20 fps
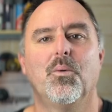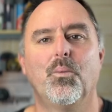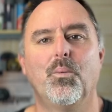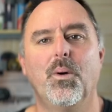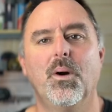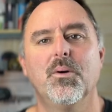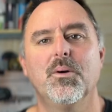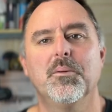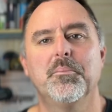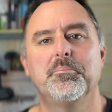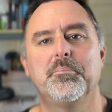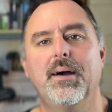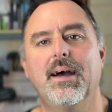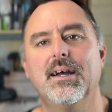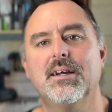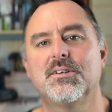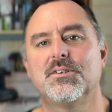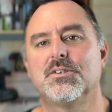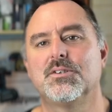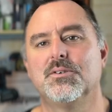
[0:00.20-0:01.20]
Welcome
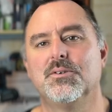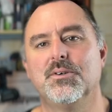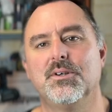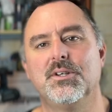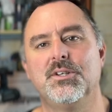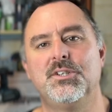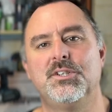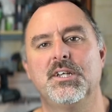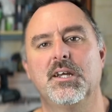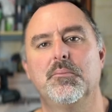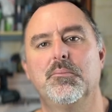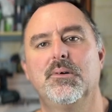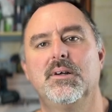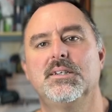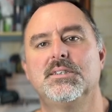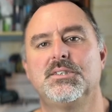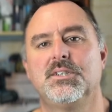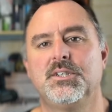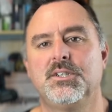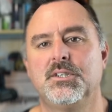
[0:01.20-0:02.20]
back to
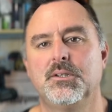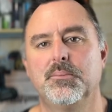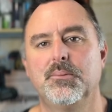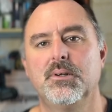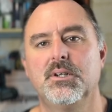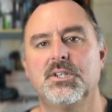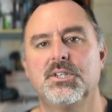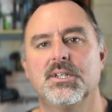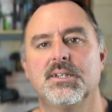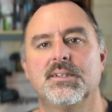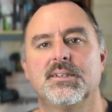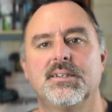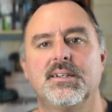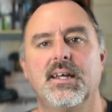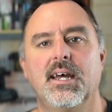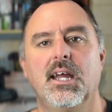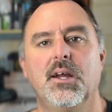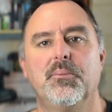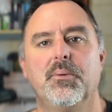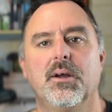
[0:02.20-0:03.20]
Jebri's Gibberish, and
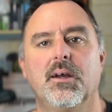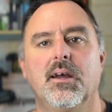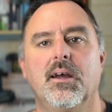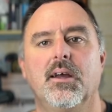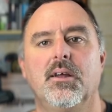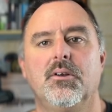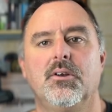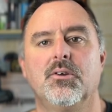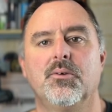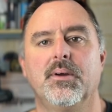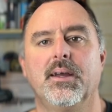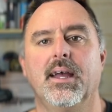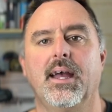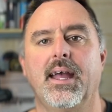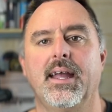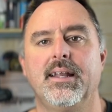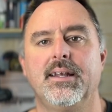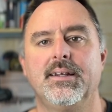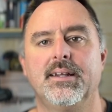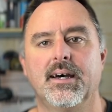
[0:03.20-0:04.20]
today we're doing
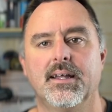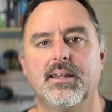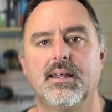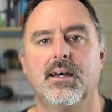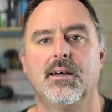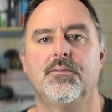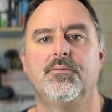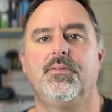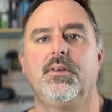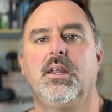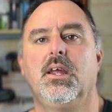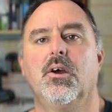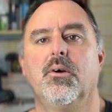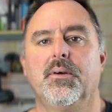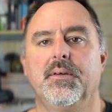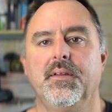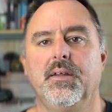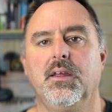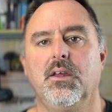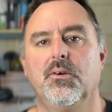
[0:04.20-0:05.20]
another video
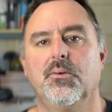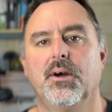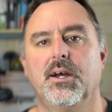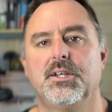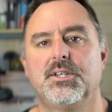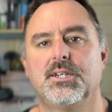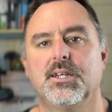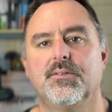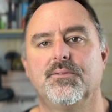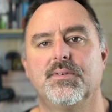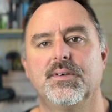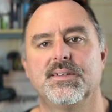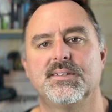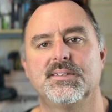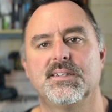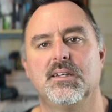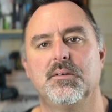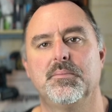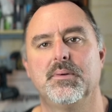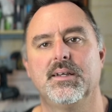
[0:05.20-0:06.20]
in the UHF
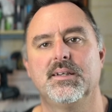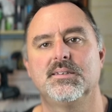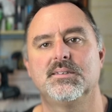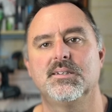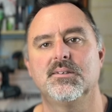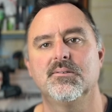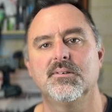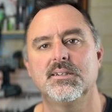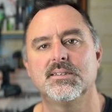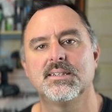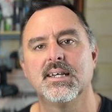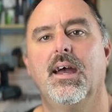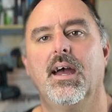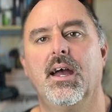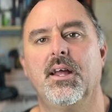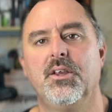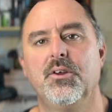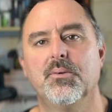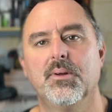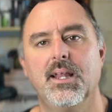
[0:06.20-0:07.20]
CB series,
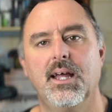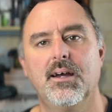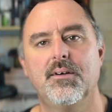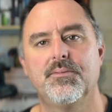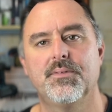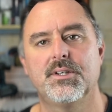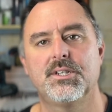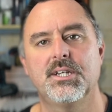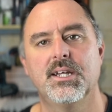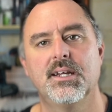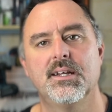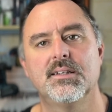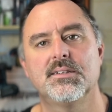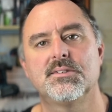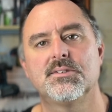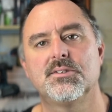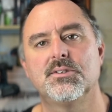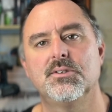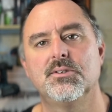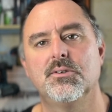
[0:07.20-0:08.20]
and you will have the
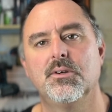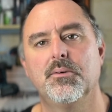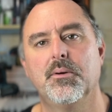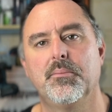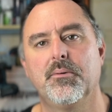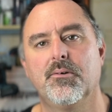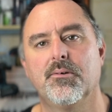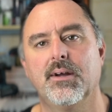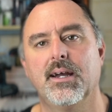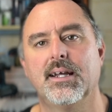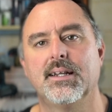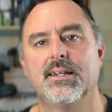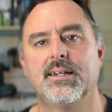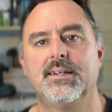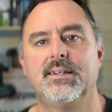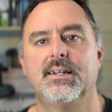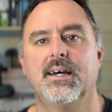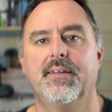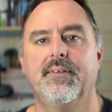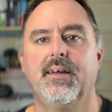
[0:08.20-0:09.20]
chance to create
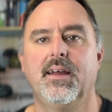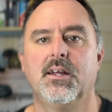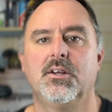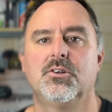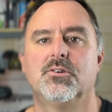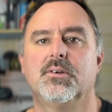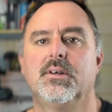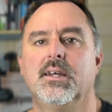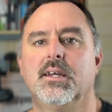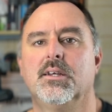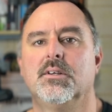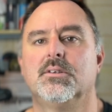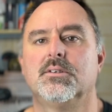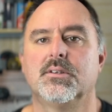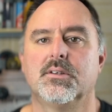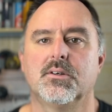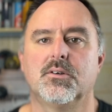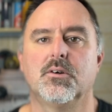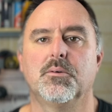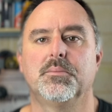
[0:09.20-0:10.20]
another entry into
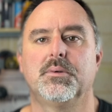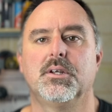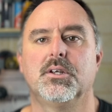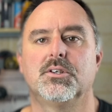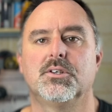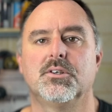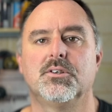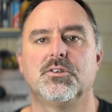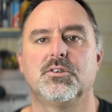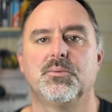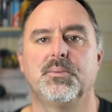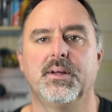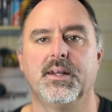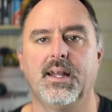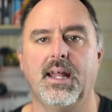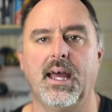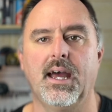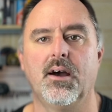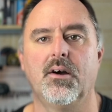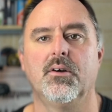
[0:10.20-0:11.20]
the competition to
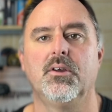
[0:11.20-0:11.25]
win our